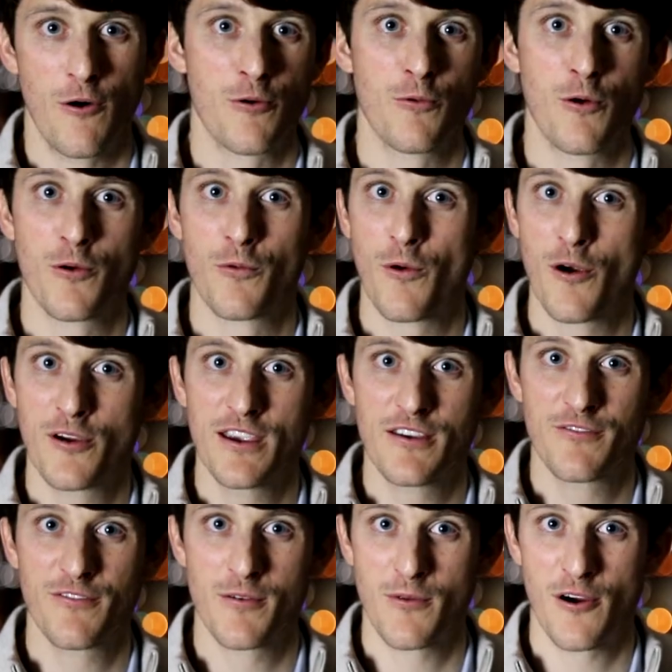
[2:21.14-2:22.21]
or we're
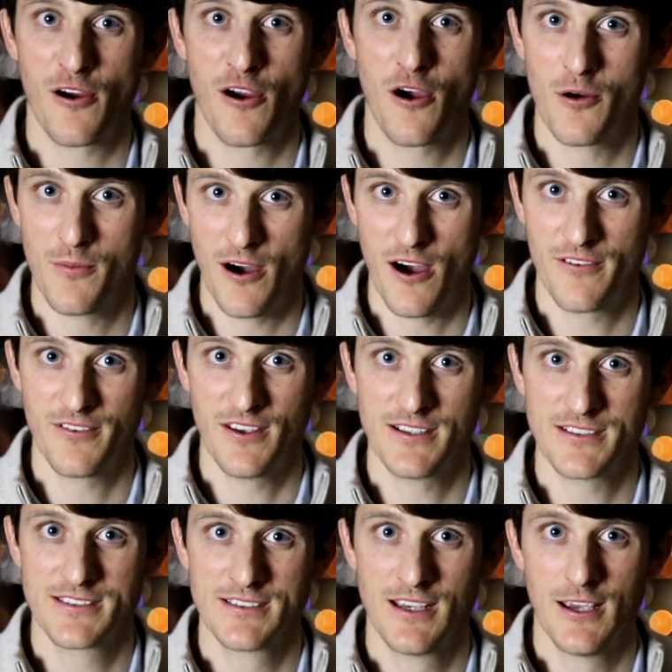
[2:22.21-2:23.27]
working from our home
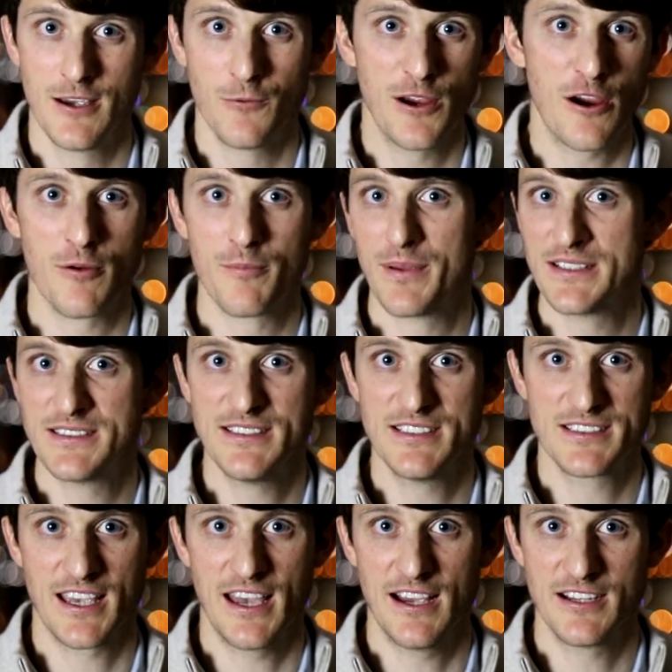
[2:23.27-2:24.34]
office. We are
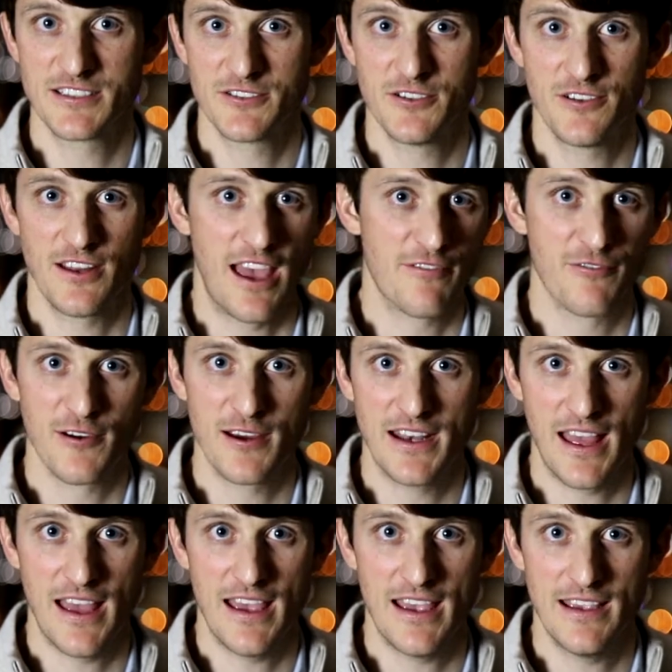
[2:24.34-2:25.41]
business casual every
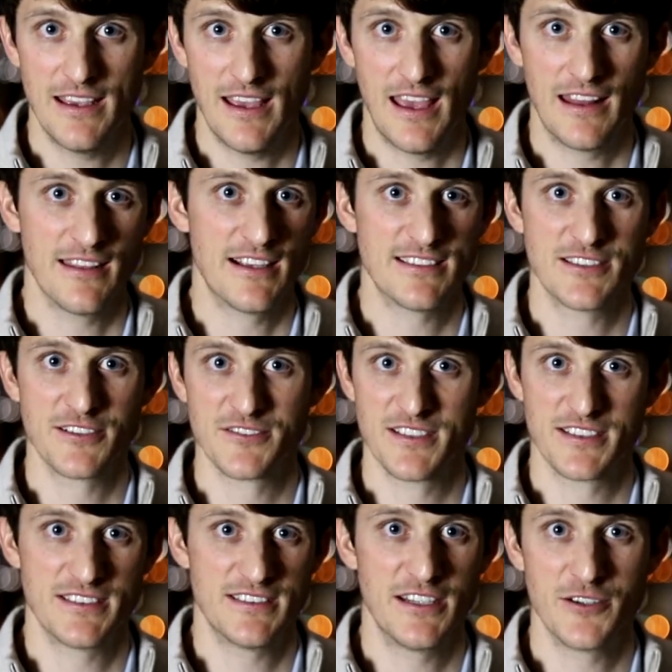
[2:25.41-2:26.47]
day unless there's
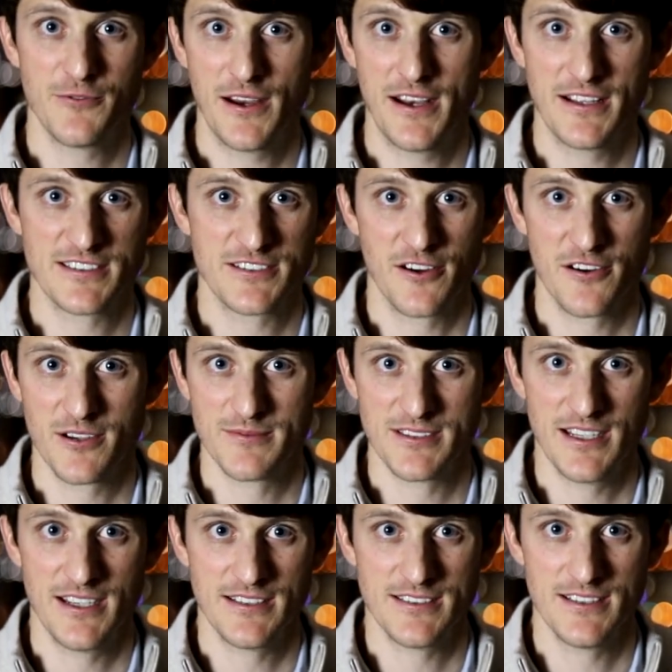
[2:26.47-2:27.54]
extenuating
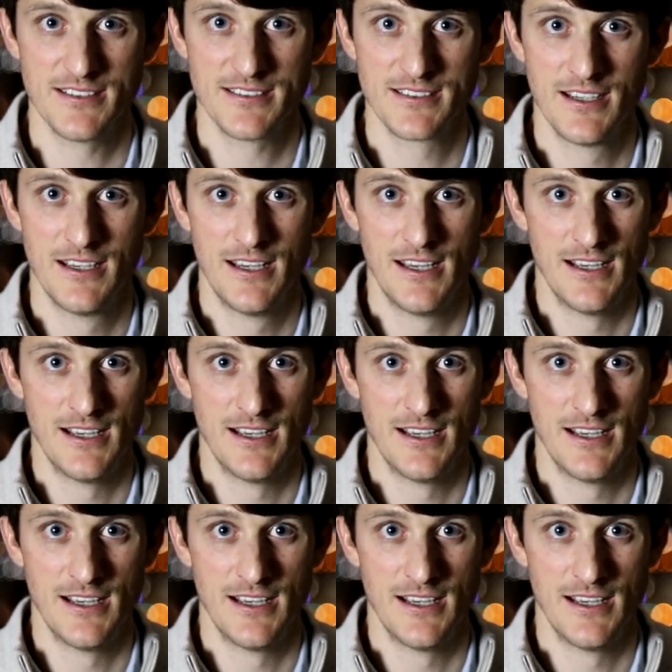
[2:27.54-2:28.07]
circumstances.